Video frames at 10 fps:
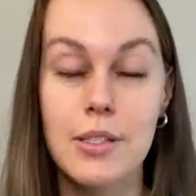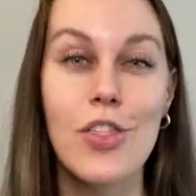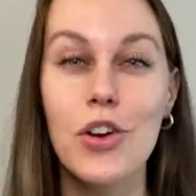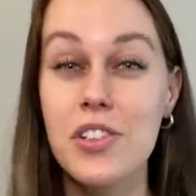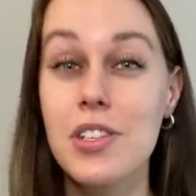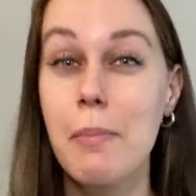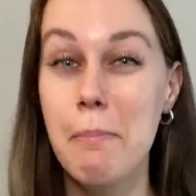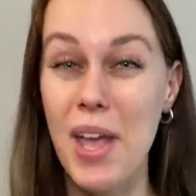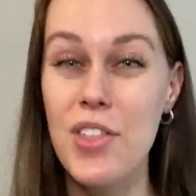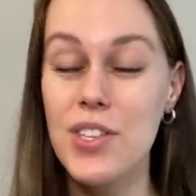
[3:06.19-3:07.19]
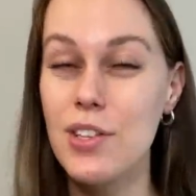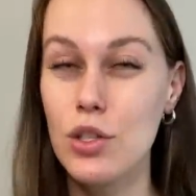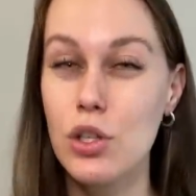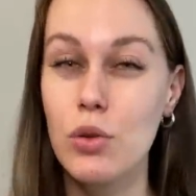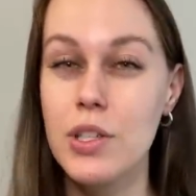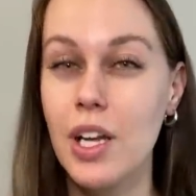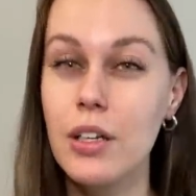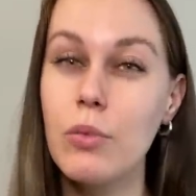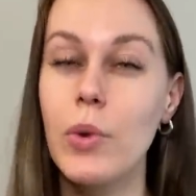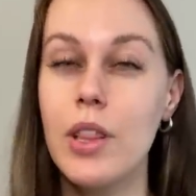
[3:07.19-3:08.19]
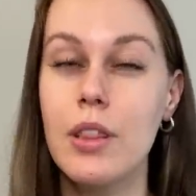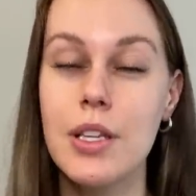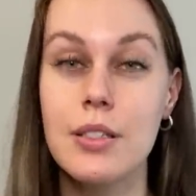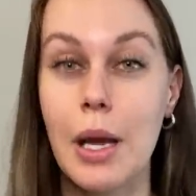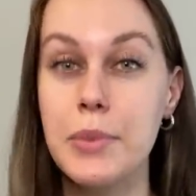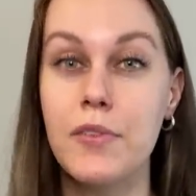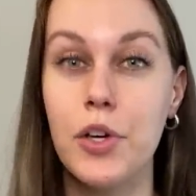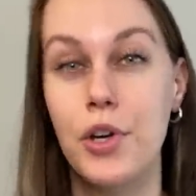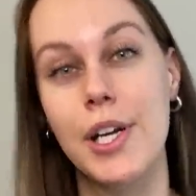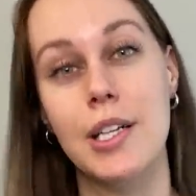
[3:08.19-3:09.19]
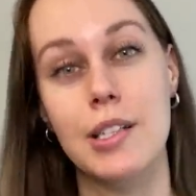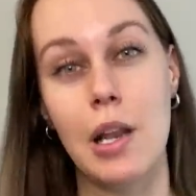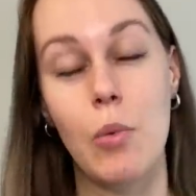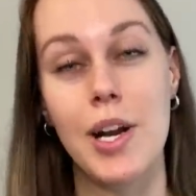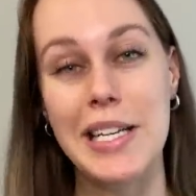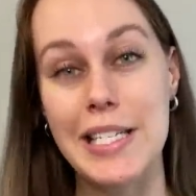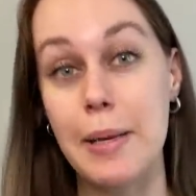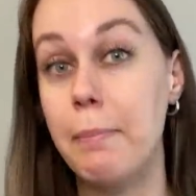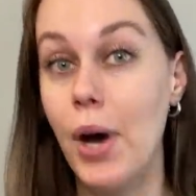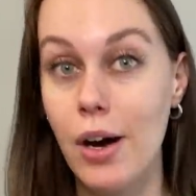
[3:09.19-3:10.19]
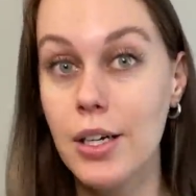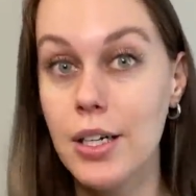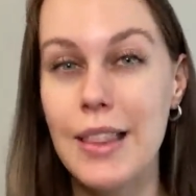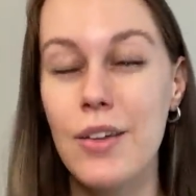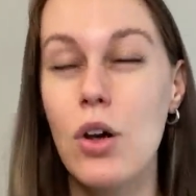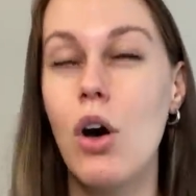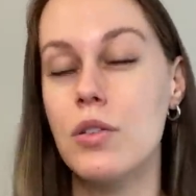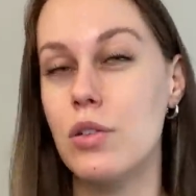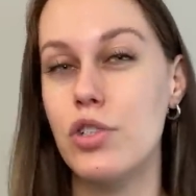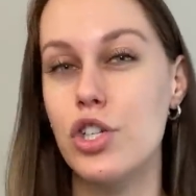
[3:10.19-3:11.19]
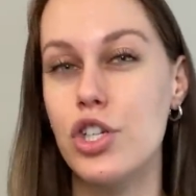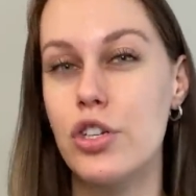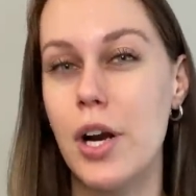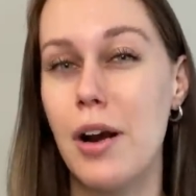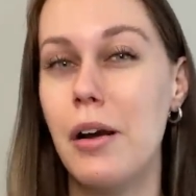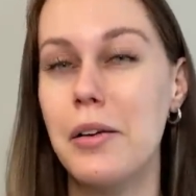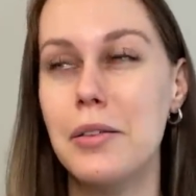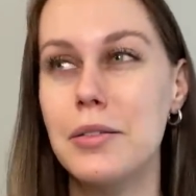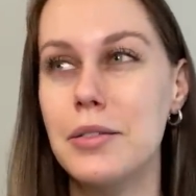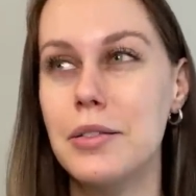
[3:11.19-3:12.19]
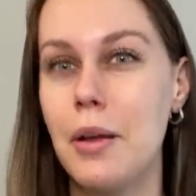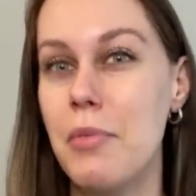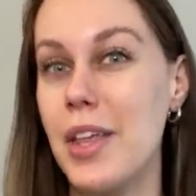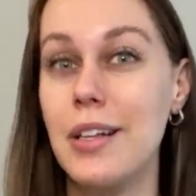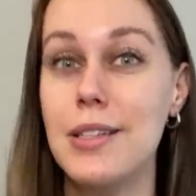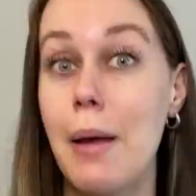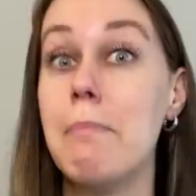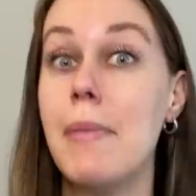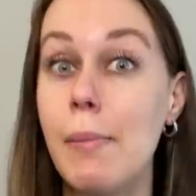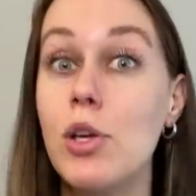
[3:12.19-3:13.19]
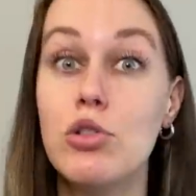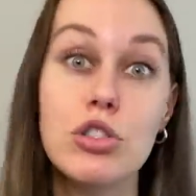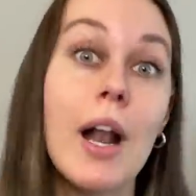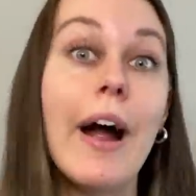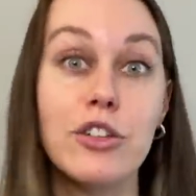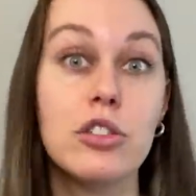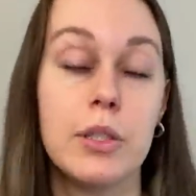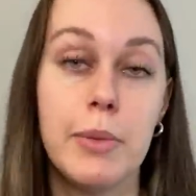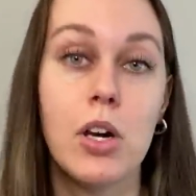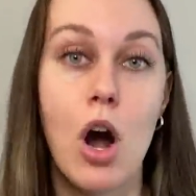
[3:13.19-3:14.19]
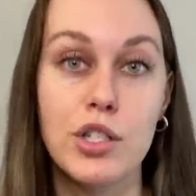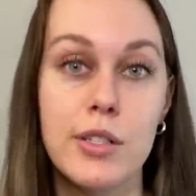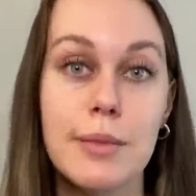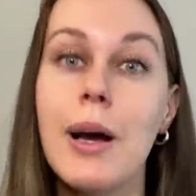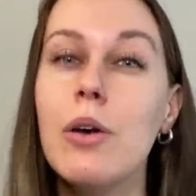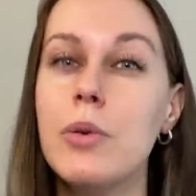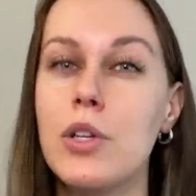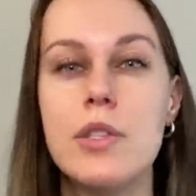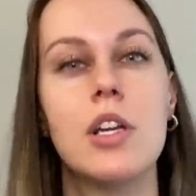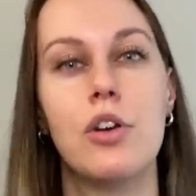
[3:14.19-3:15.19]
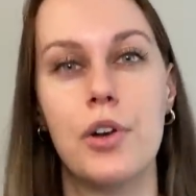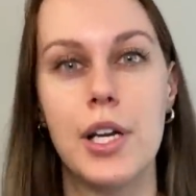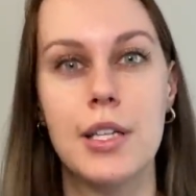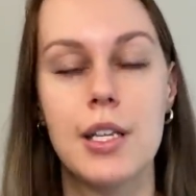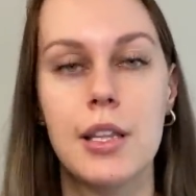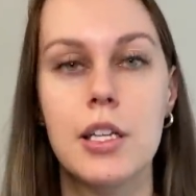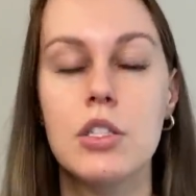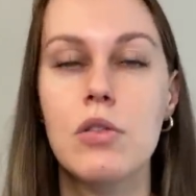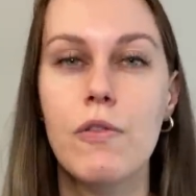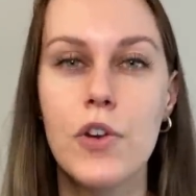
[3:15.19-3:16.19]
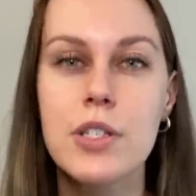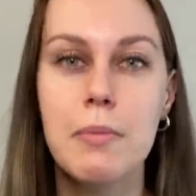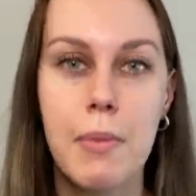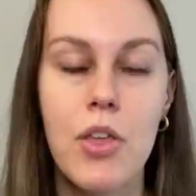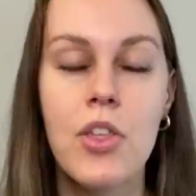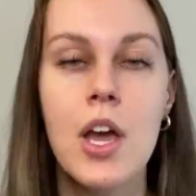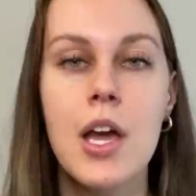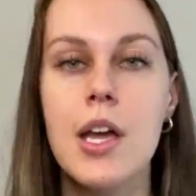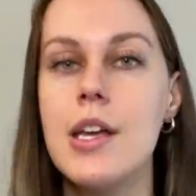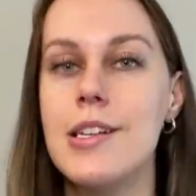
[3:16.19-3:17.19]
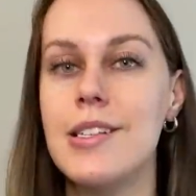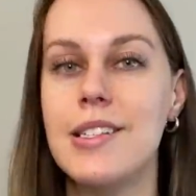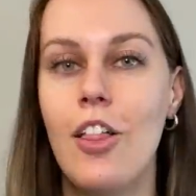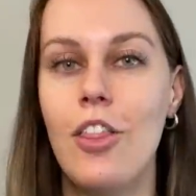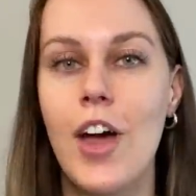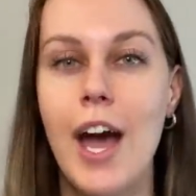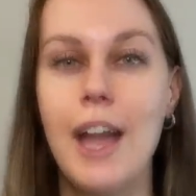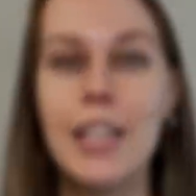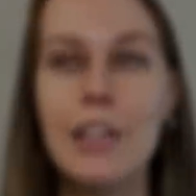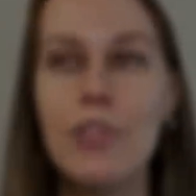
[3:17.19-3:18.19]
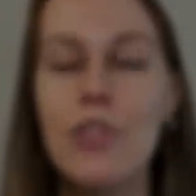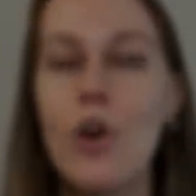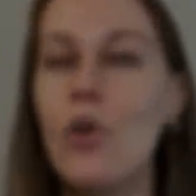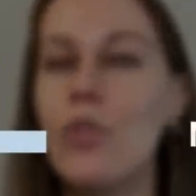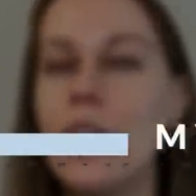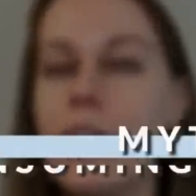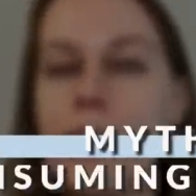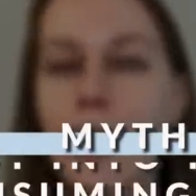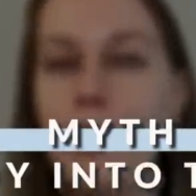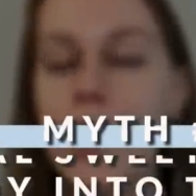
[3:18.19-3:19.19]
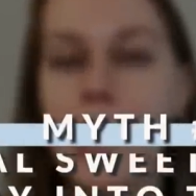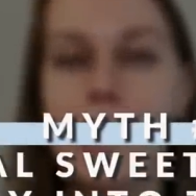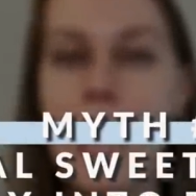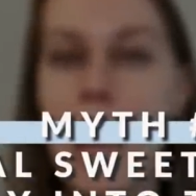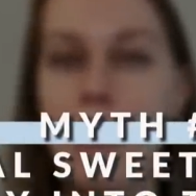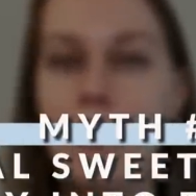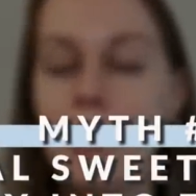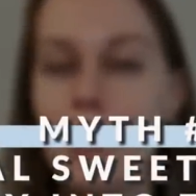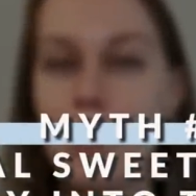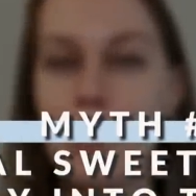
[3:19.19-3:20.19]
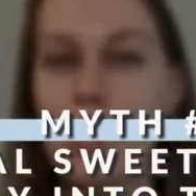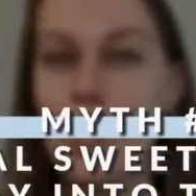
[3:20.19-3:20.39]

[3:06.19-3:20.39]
There are some myths associated with these types of ingredients that I want to debunk, and then also just share some things that maybe you should actually be cautious about when using ingredients like this. So the first myth is that even though these ingredients have little to